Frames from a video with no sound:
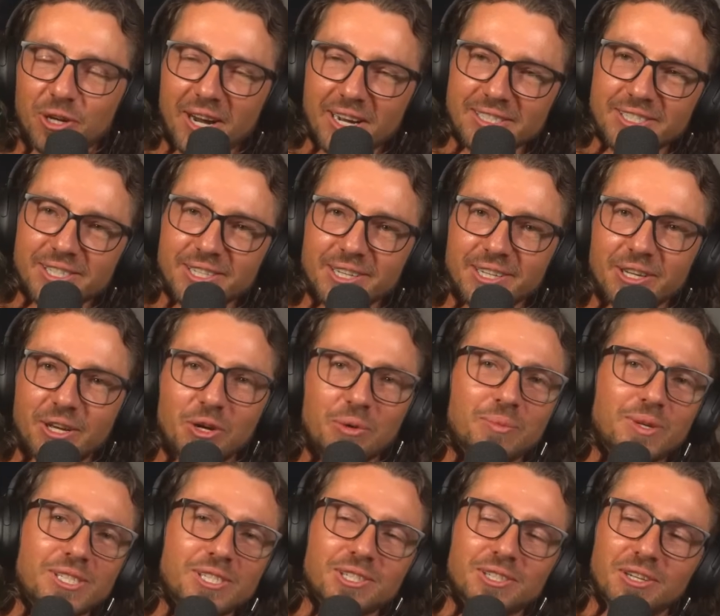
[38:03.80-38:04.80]
crazy. I'm going to
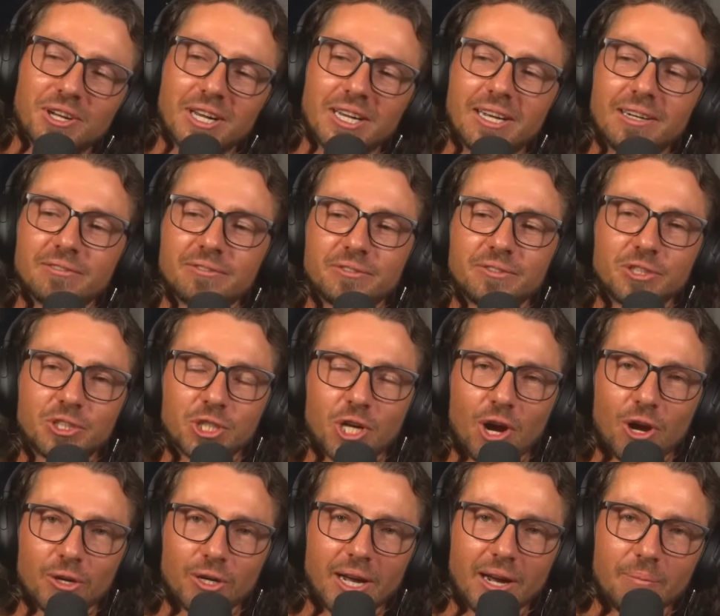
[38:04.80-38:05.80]
miss it. I love
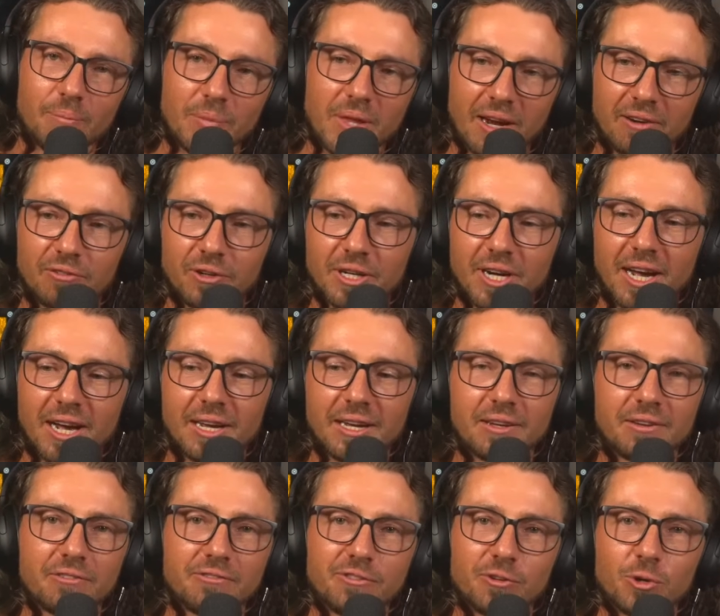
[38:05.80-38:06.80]
showing up every
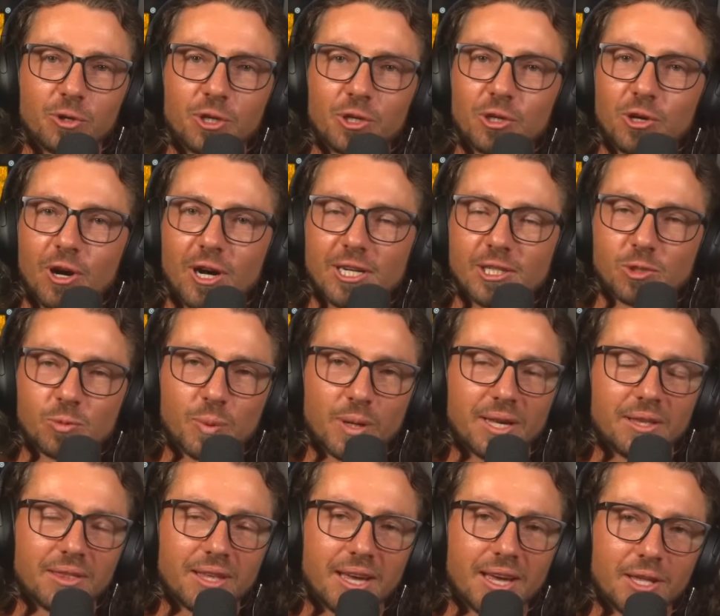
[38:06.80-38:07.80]
day for you guys,
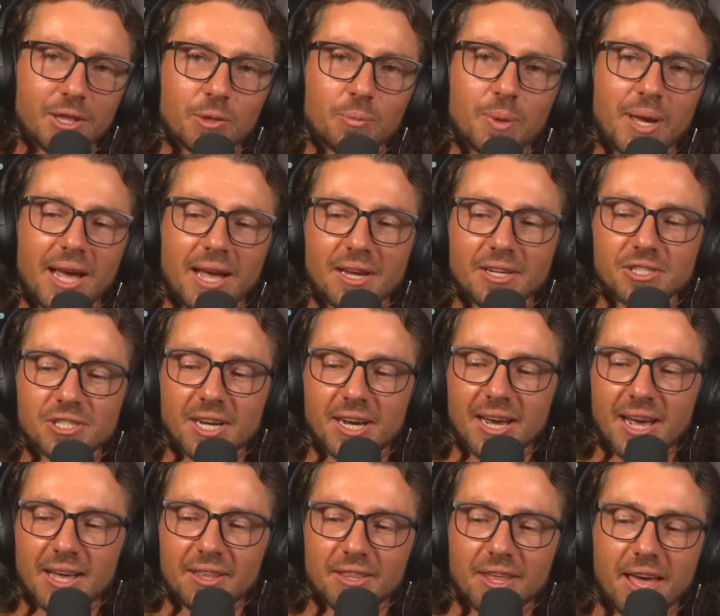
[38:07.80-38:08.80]
being there, the banter
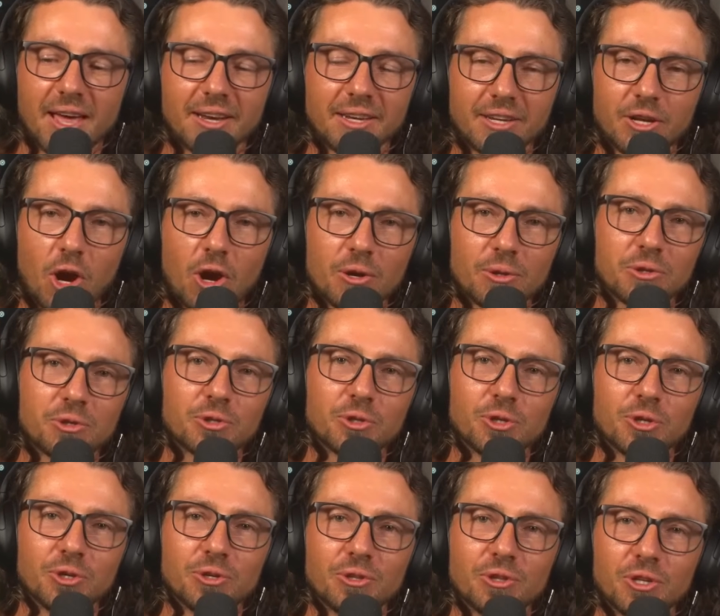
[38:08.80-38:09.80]
at the end, going
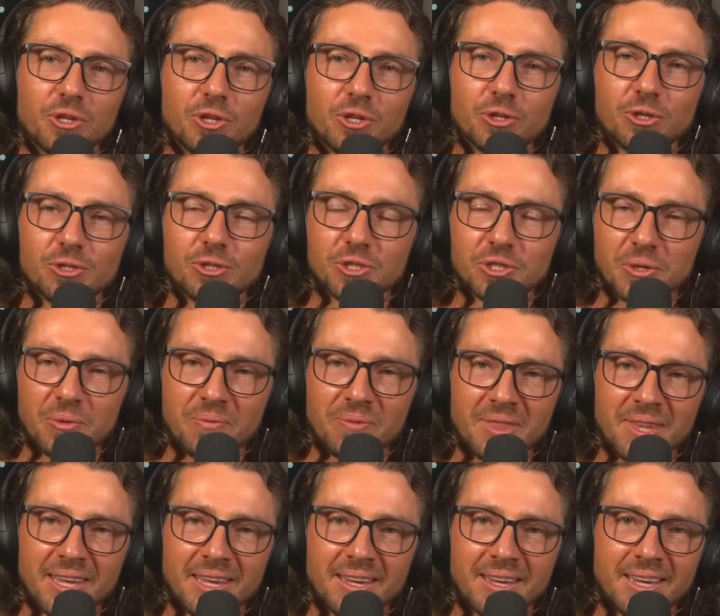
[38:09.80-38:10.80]
through the news.
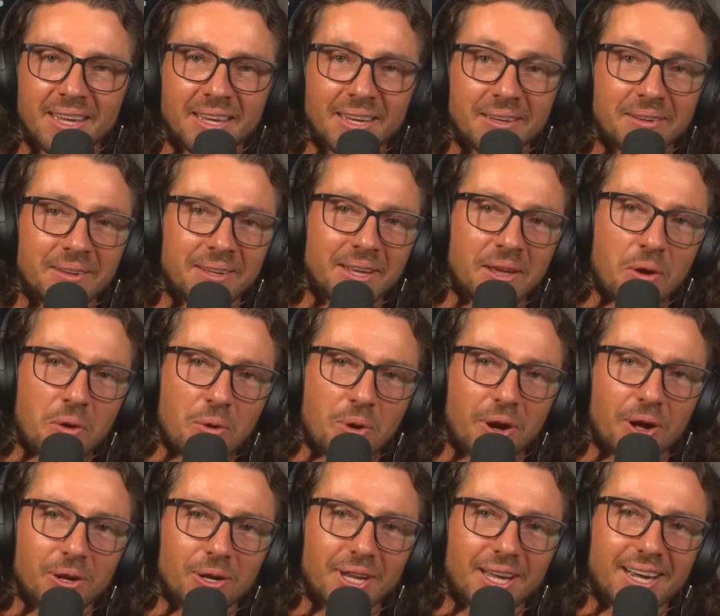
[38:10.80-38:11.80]

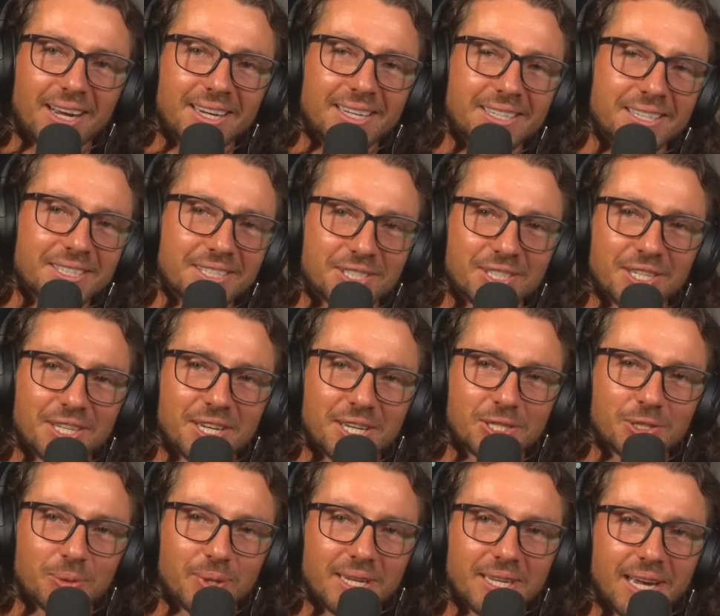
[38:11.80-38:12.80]
I'll see you
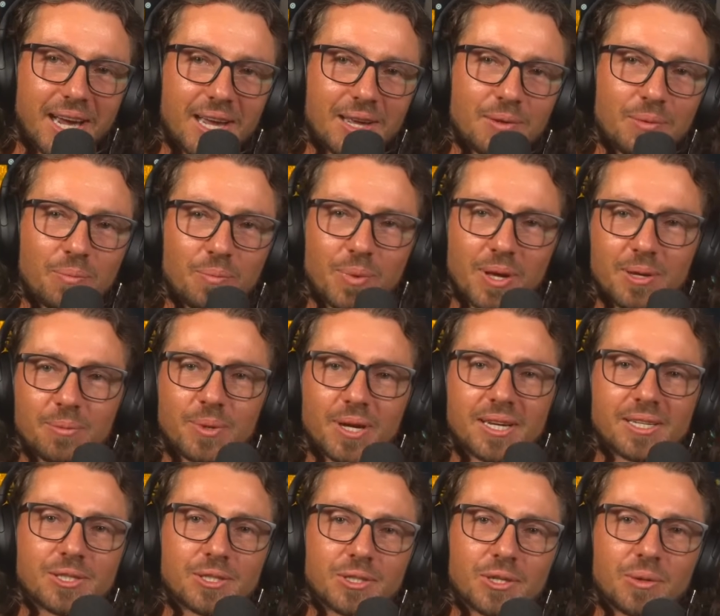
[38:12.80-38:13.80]
next week, eh? Be
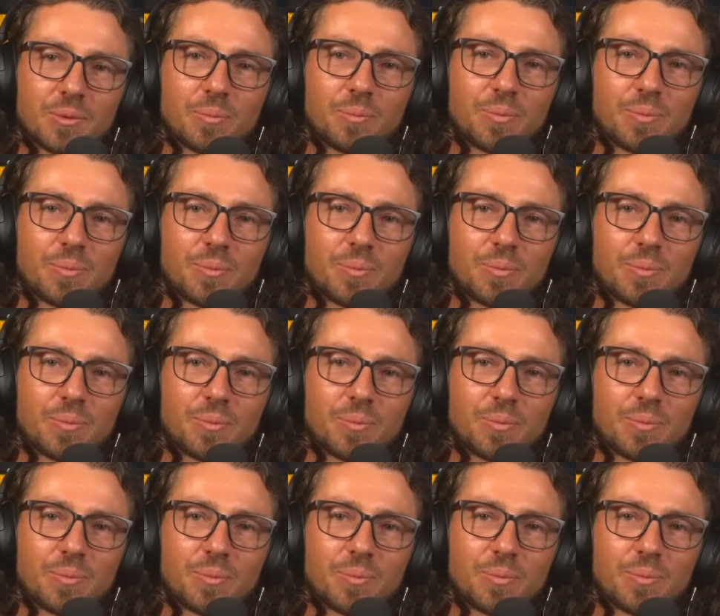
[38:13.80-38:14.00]
blessed.